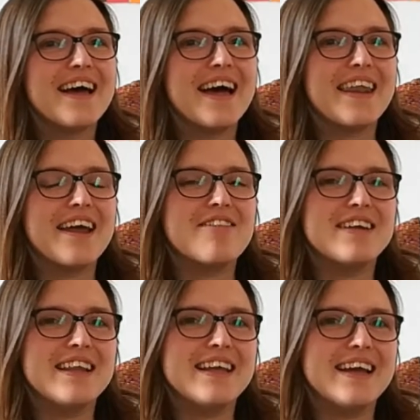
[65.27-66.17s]
And that
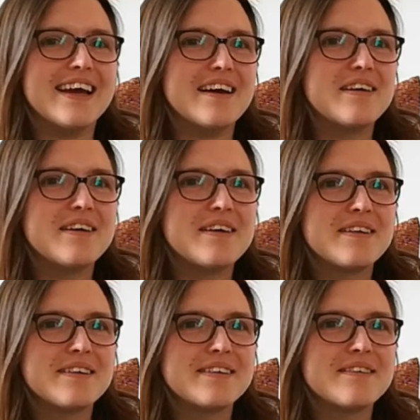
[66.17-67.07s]
really
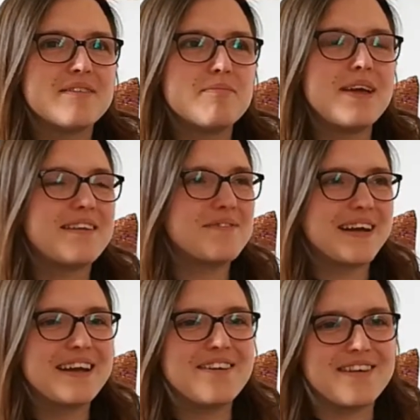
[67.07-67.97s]
piqued my
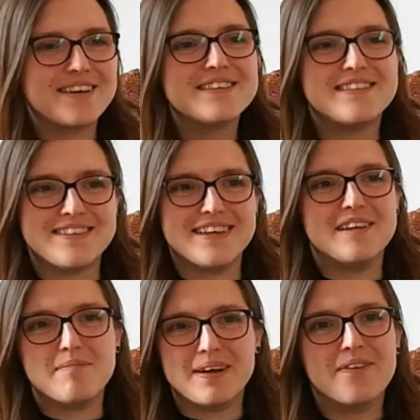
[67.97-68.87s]
curiosity in
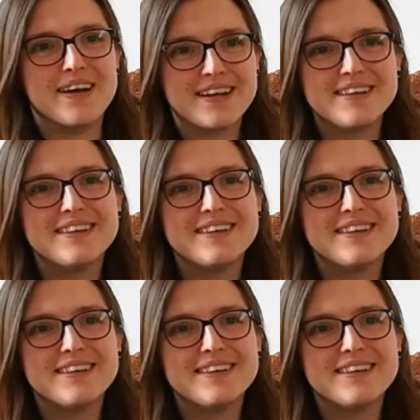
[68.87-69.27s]
a big way.